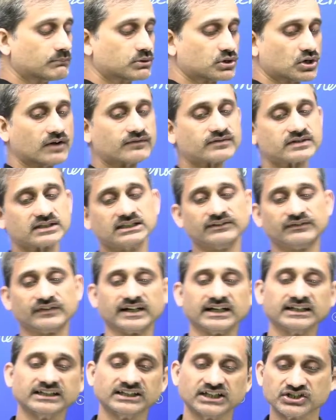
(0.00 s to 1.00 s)
of
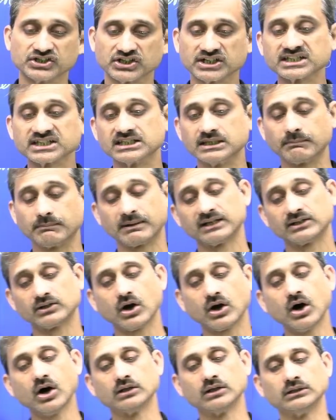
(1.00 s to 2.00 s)
significant digits depend
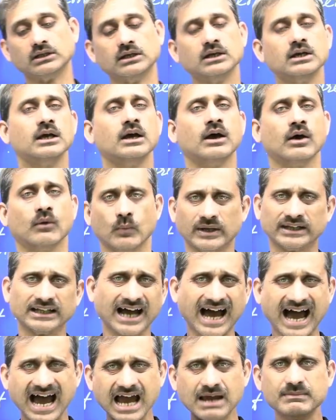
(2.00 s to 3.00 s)
on? Whether
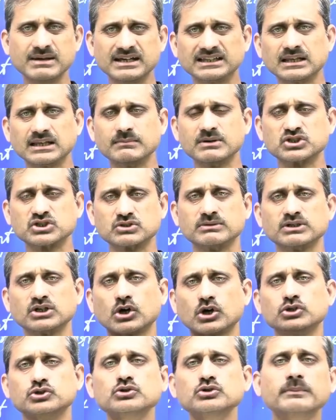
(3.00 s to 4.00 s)
I make the measurement or
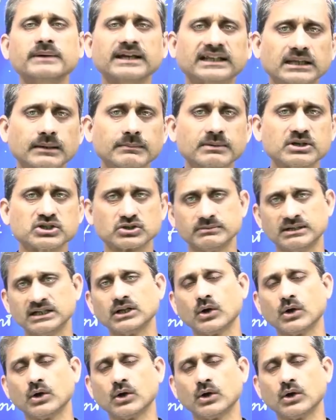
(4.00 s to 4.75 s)
you make the measurement,